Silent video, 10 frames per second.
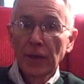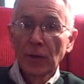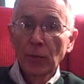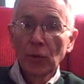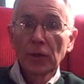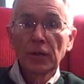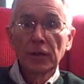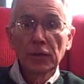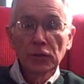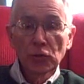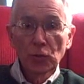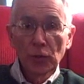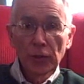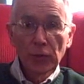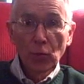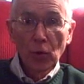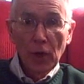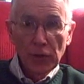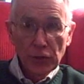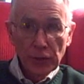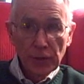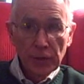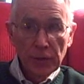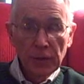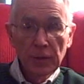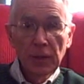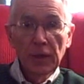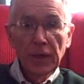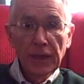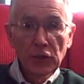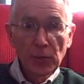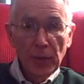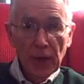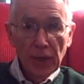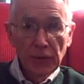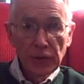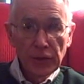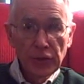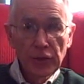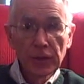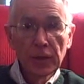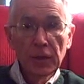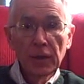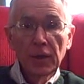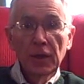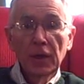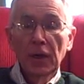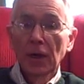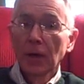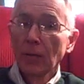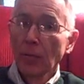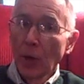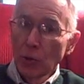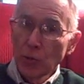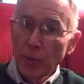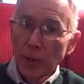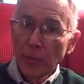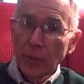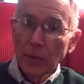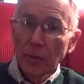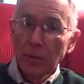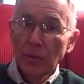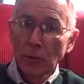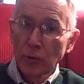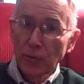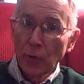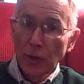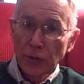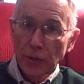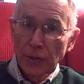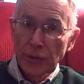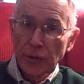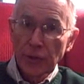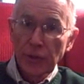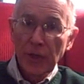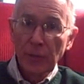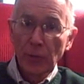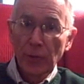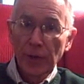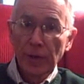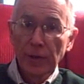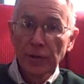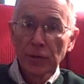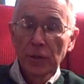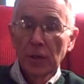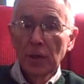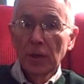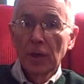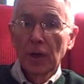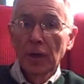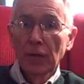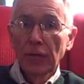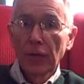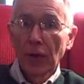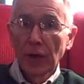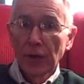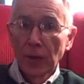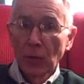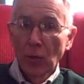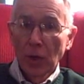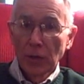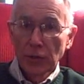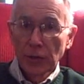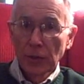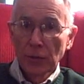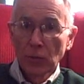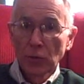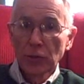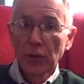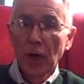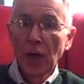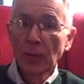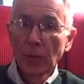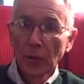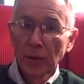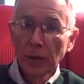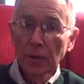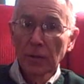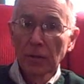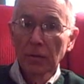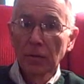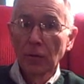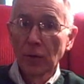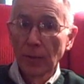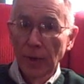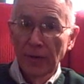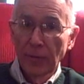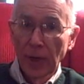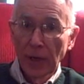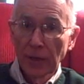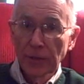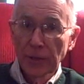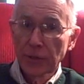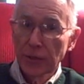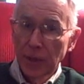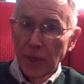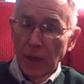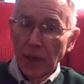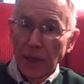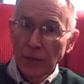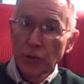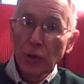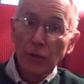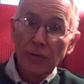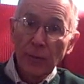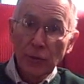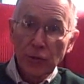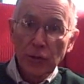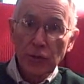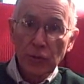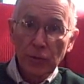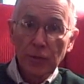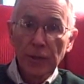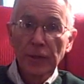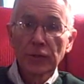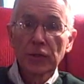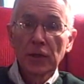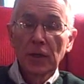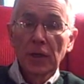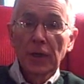And the book deals with Washington as a politician. Most of Washington's contemporaries thought that Washington was non-political or above politics, and so have most historians.